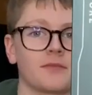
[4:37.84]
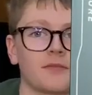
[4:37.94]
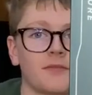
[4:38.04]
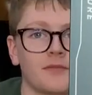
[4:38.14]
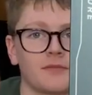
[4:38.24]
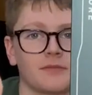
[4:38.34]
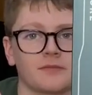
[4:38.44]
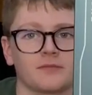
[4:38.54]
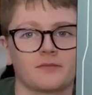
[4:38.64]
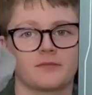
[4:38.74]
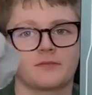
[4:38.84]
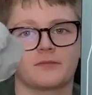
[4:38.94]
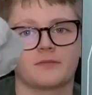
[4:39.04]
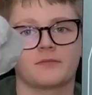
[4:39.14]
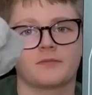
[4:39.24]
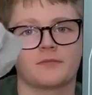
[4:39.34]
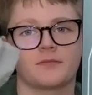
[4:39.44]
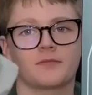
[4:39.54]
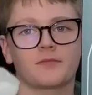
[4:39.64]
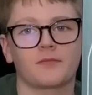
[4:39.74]

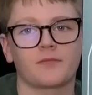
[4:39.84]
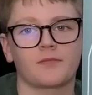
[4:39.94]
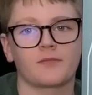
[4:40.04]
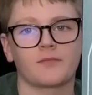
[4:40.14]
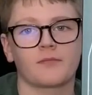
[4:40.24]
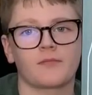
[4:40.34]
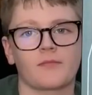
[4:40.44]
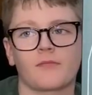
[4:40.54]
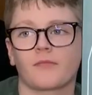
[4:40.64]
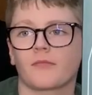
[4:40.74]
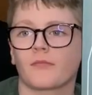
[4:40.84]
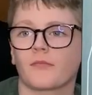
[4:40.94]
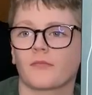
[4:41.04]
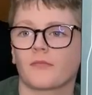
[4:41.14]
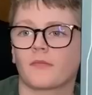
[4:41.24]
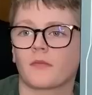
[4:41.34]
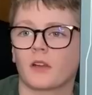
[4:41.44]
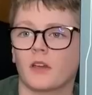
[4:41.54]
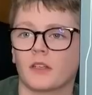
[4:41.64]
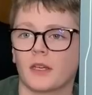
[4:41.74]

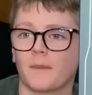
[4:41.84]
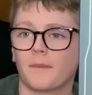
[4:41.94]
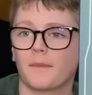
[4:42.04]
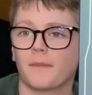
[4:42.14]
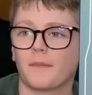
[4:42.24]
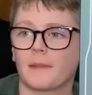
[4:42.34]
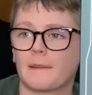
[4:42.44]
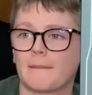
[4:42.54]
The person shown says nothing.